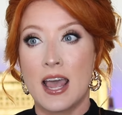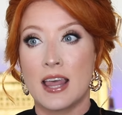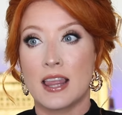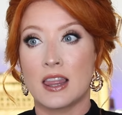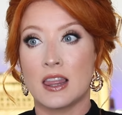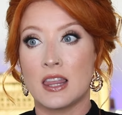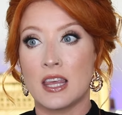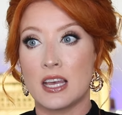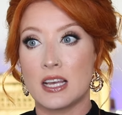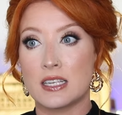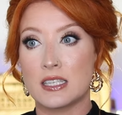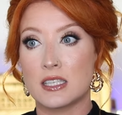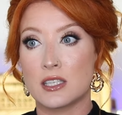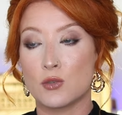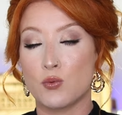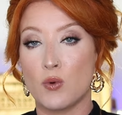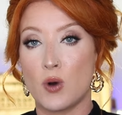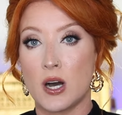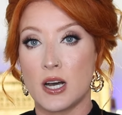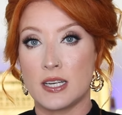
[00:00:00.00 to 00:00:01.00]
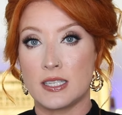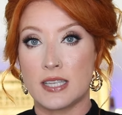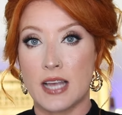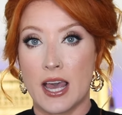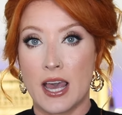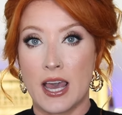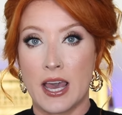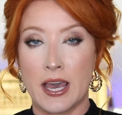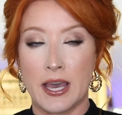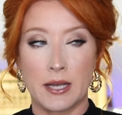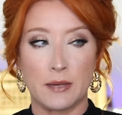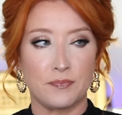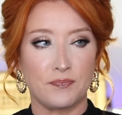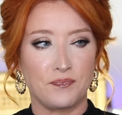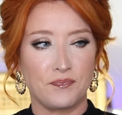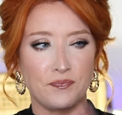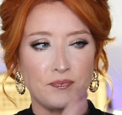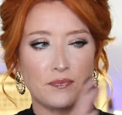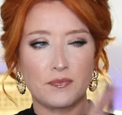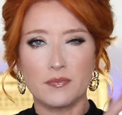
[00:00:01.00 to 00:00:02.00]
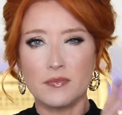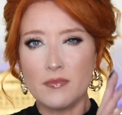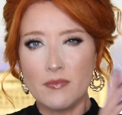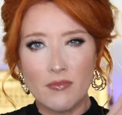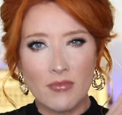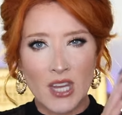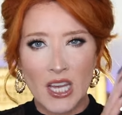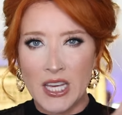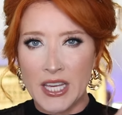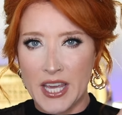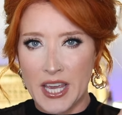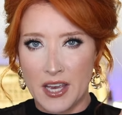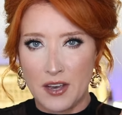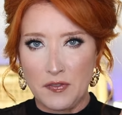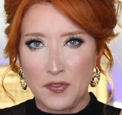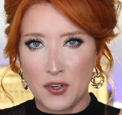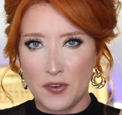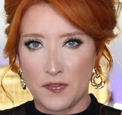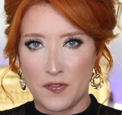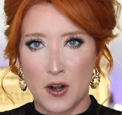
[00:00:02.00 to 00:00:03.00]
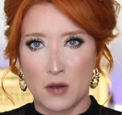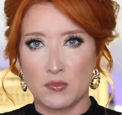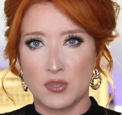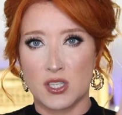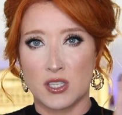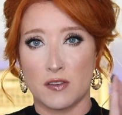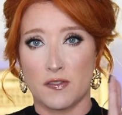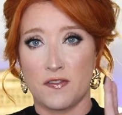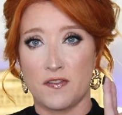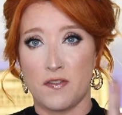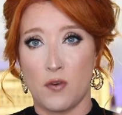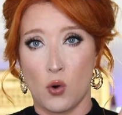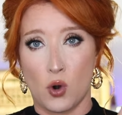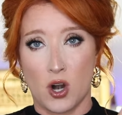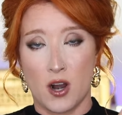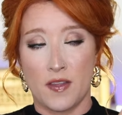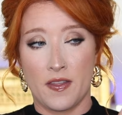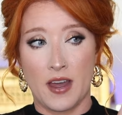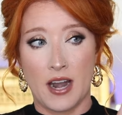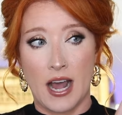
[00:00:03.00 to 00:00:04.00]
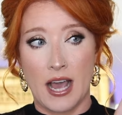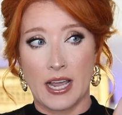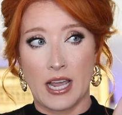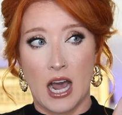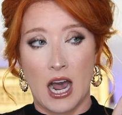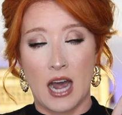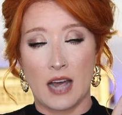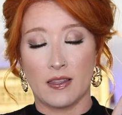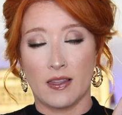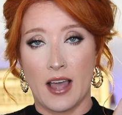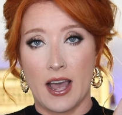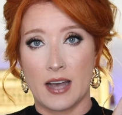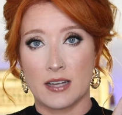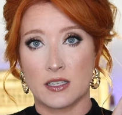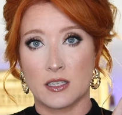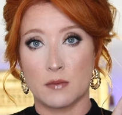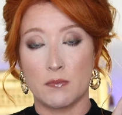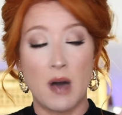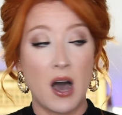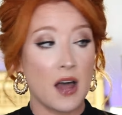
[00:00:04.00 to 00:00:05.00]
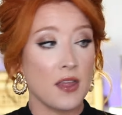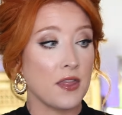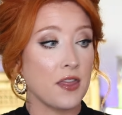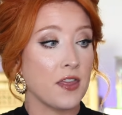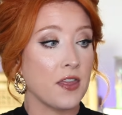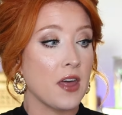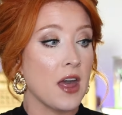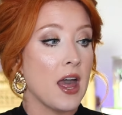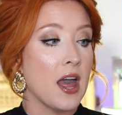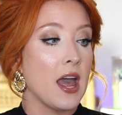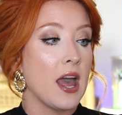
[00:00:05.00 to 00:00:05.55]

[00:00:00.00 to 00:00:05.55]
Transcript: This was a gift from Sephora that I got last month.